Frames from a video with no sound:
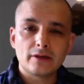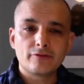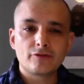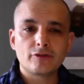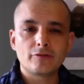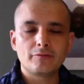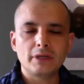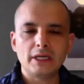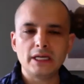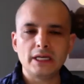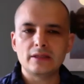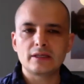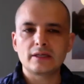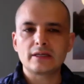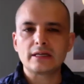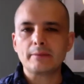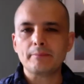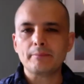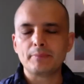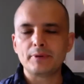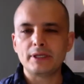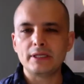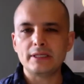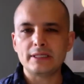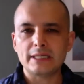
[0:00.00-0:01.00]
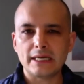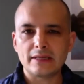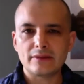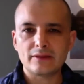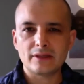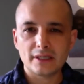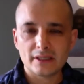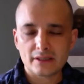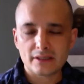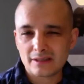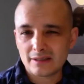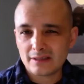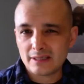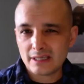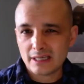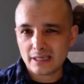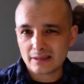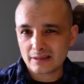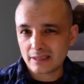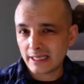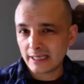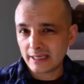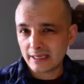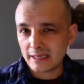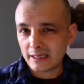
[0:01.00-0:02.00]
For me, the company death, it's a death
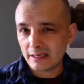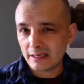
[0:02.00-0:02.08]
like